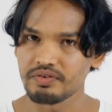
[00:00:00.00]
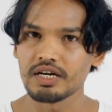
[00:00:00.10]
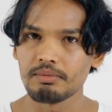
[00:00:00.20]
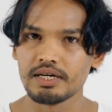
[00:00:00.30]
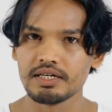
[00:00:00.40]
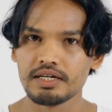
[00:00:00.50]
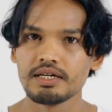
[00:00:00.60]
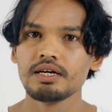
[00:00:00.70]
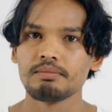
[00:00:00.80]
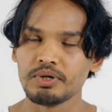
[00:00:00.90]

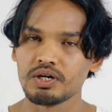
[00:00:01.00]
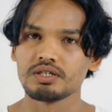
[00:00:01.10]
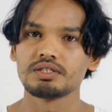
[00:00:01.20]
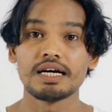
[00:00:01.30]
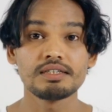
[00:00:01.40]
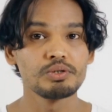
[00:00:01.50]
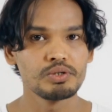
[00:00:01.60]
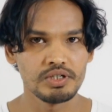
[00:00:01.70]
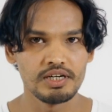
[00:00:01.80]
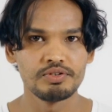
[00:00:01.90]
recommended because that's going to
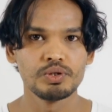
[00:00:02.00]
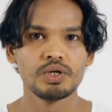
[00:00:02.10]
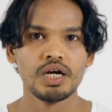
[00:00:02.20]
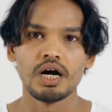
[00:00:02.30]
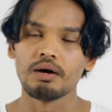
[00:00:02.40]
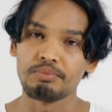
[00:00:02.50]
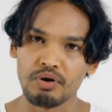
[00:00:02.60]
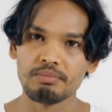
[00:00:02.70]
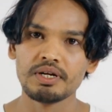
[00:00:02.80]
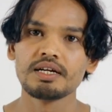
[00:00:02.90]
give you a
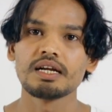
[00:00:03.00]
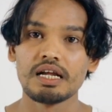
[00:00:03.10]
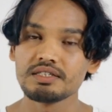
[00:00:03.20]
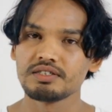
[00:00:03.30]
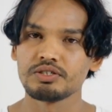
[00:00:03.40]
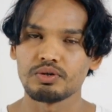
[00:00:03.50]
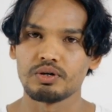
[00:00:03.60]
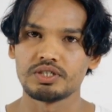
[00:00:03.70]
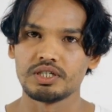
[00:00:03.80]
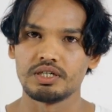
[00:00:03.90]
prominent lens
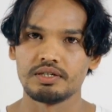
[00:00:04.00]
distortion.